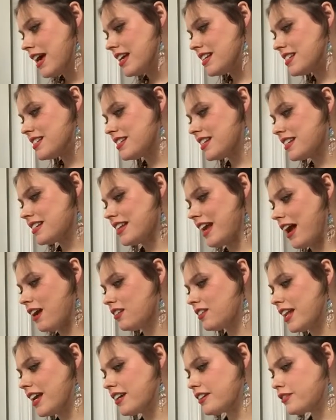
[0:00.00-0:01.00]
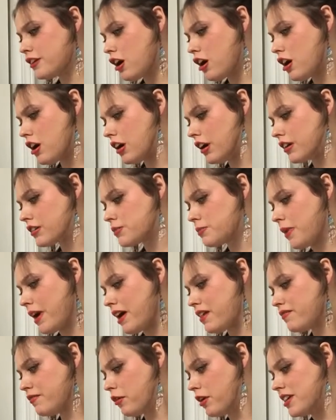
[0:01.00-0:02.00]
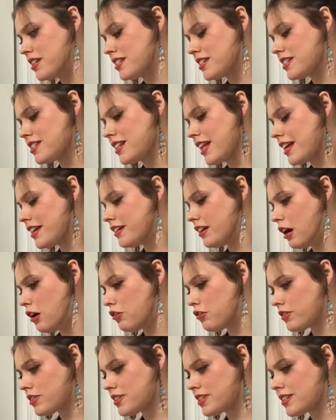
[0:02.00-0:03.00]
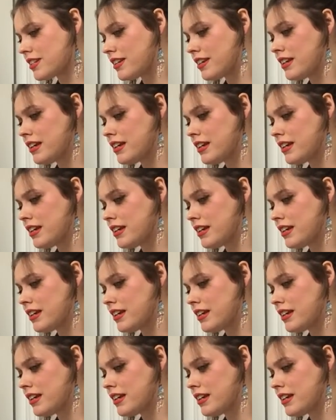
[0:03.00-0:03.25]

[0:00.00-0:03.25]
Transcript: and sit down like dogs but have voices like goats,